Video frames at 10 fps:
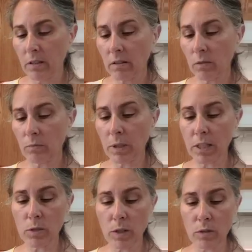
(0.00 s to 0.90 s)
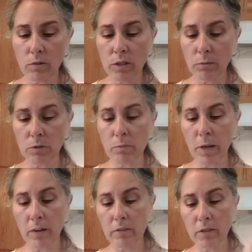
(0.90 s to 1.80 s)
The biggest one holds up to a
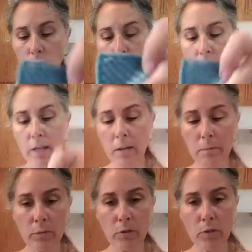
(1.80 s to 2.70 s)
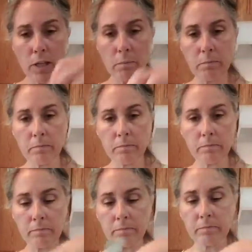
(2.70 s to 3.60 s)
pound. So 1 cup, 2 cup.
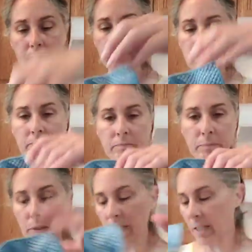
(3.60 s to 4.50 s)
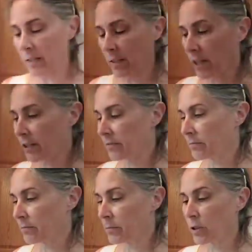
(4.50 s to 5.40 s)
Put that in there.
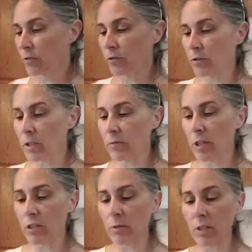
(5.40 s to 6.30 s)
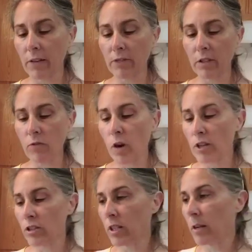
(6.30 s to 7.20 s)
Put your fruits and vegetables after you've
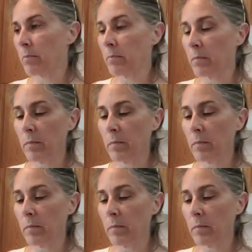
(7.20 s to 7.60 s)
washed them.